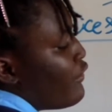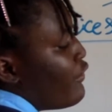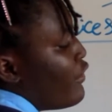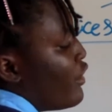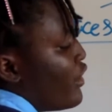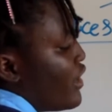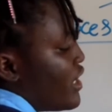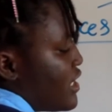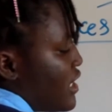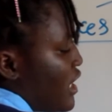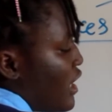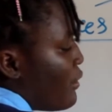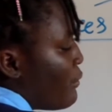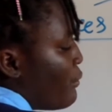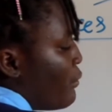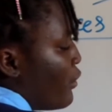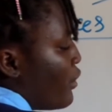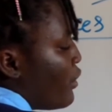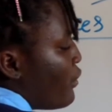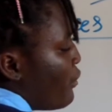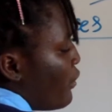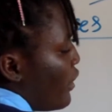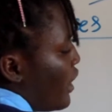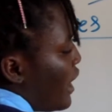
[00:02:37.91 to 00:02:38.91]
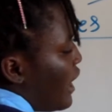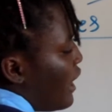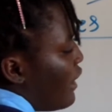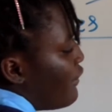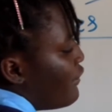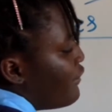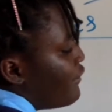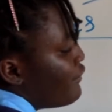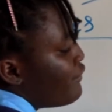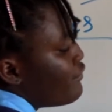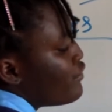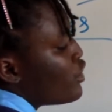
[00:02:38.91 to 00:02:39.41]
For example, if you
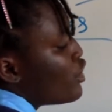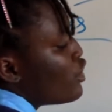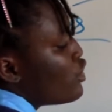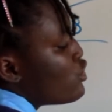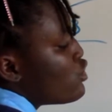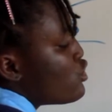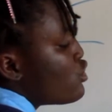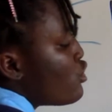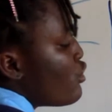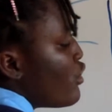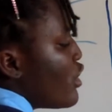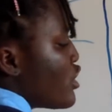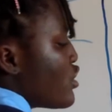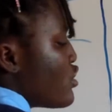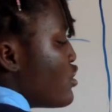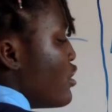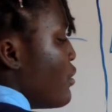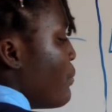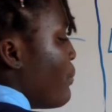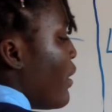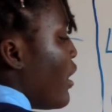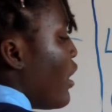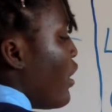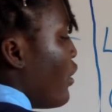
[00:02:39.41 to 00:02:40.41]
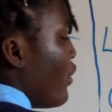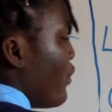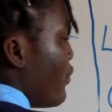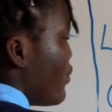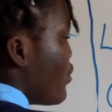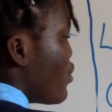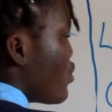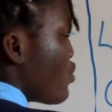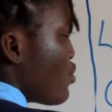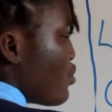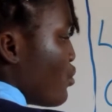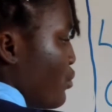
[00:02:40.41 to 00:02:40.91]
have 2 raised to the power of
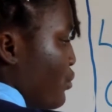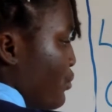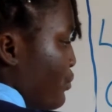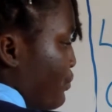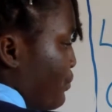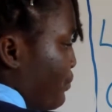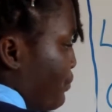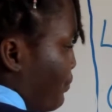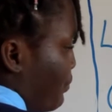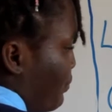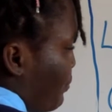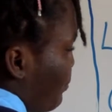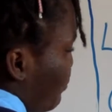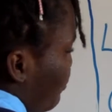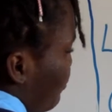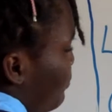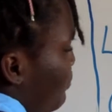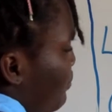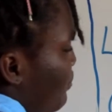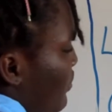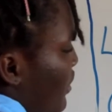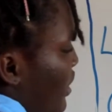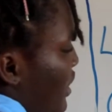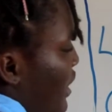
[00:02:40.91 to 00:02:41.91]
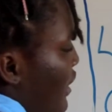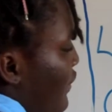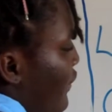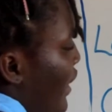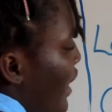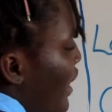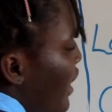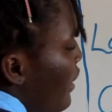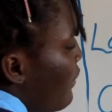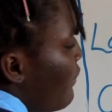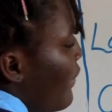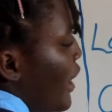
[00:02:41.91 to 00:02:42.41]
2
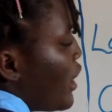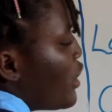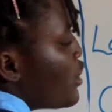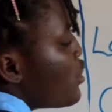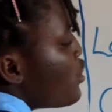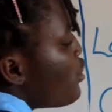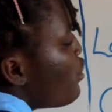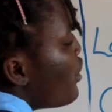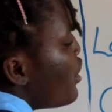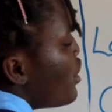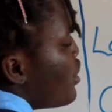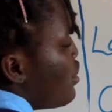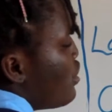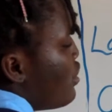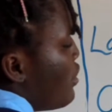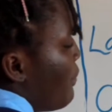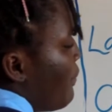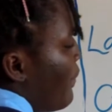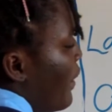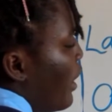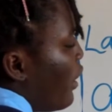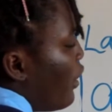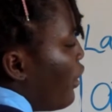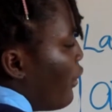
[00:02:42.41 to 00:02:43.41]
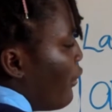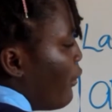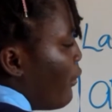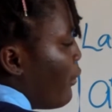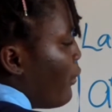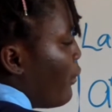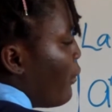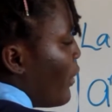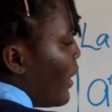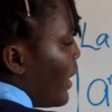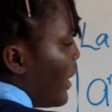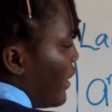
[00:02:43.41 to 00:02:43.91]
divided by 2 raised to the power
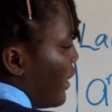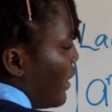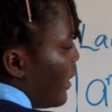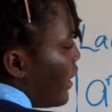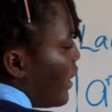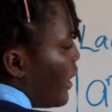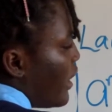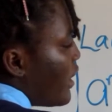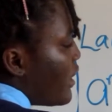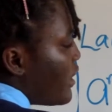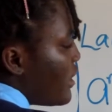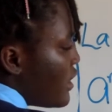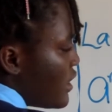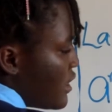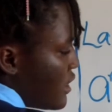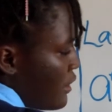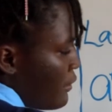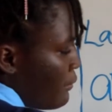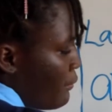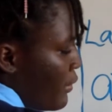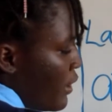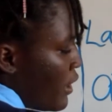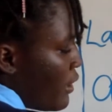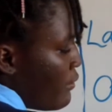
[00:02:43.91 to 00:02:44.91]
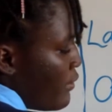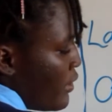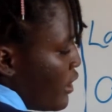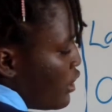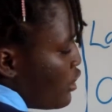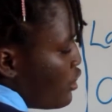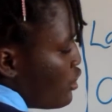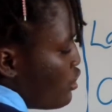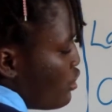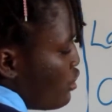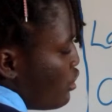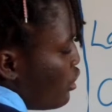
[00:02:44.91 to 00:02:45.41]
of 1, this simply
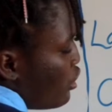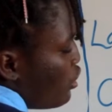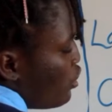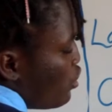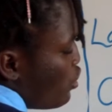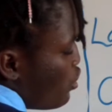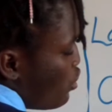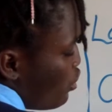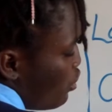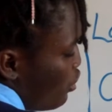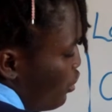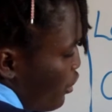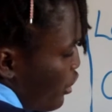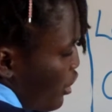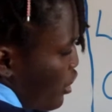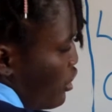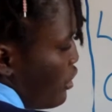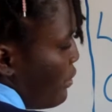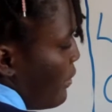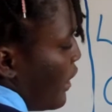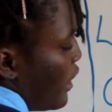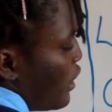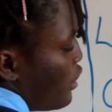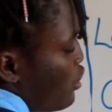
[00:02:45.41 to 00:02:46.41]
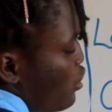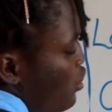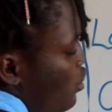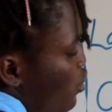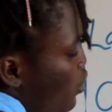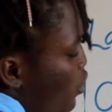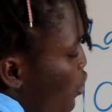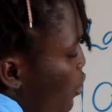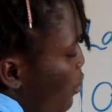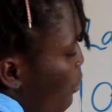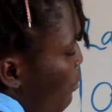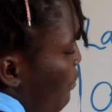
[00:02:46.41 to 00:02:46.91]
means 2 raised by
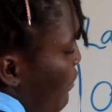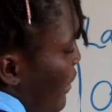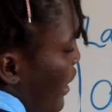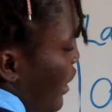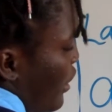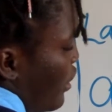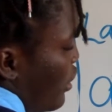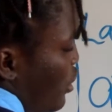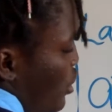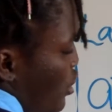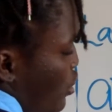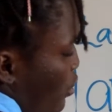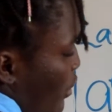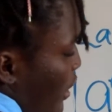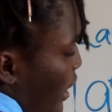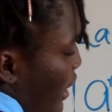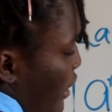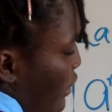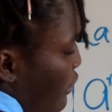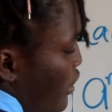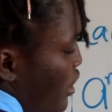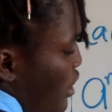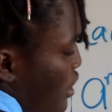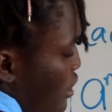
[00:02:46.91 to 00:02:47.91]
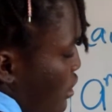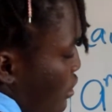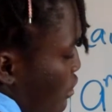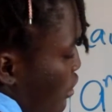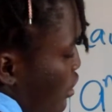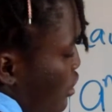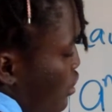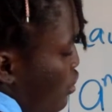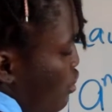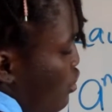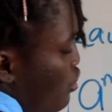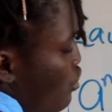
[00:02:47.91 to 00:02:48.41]
2 minus 1, which is
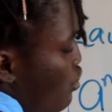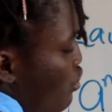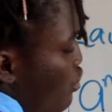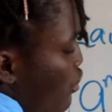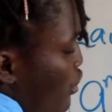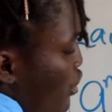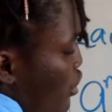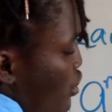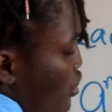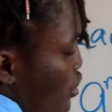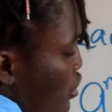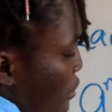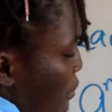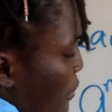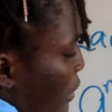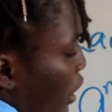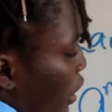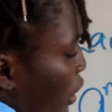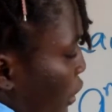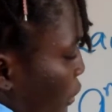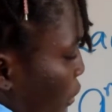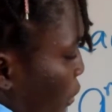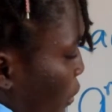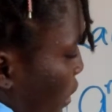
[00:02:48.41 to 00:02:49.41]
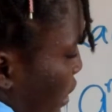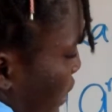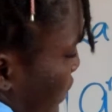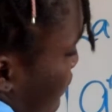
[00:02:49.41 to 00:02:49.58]
equal to 2 raised to the power of